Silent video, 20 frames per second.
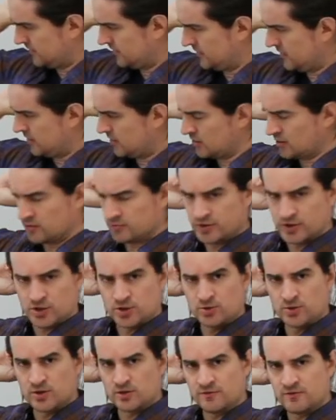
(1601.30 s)
you know, over
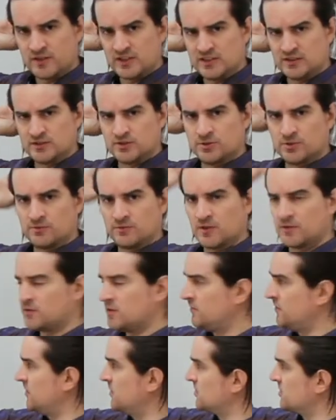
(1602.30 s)
200 feet,
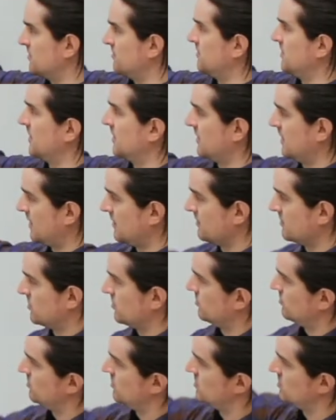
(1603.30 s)
250 feet or something like that.
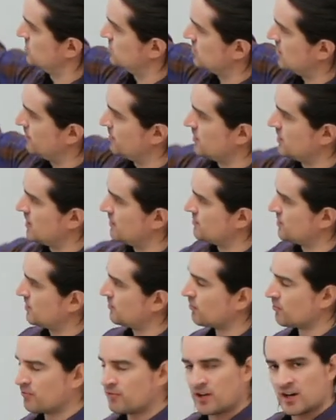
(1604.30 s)
So this is dropping an object
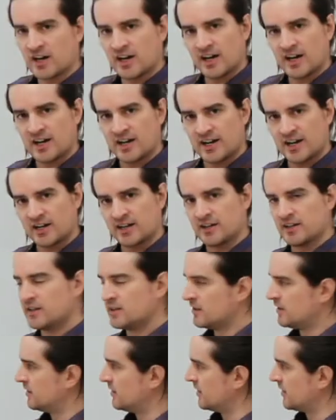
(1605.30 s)
from a very high,
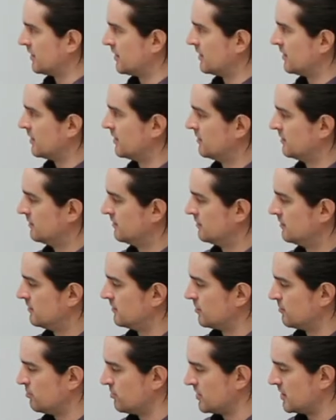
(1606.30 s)
uh,
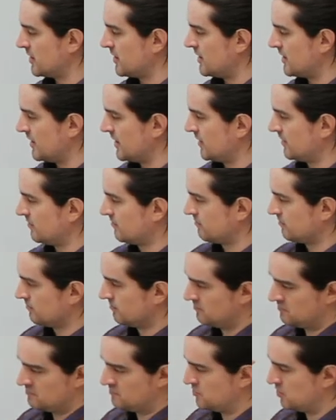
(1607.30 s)
or pretty high
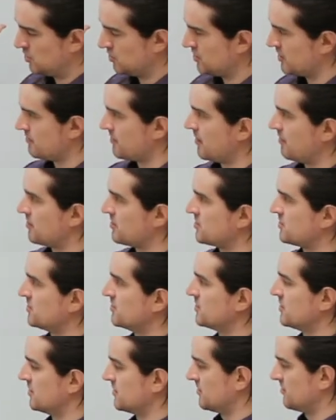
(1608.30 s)
building maybe or
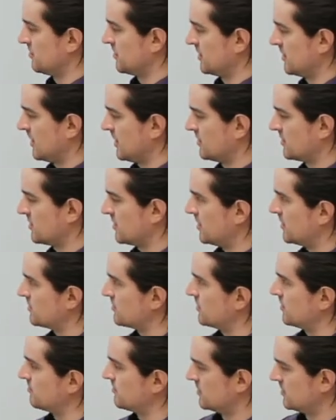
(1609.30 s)
something, something like that,
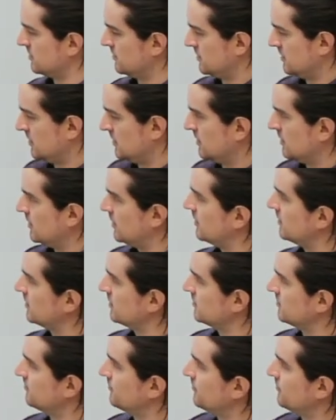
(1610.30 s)
skyscraper, I don't know.